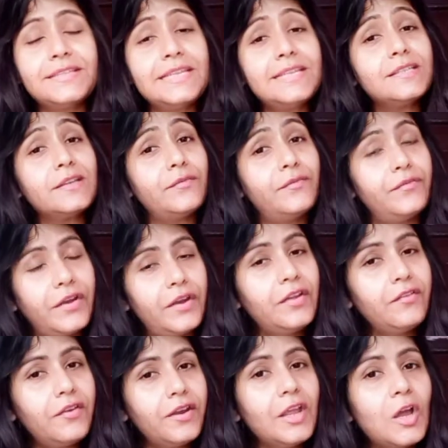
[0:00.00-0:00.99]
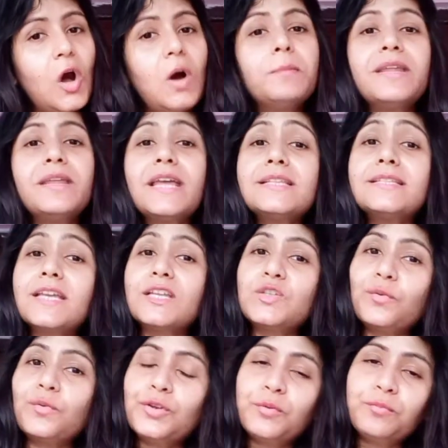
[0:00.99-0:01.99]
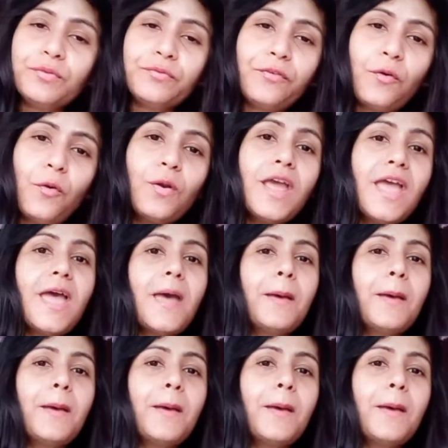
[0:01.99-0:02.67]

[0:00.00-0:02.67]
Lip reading: These are very common, as I told you before,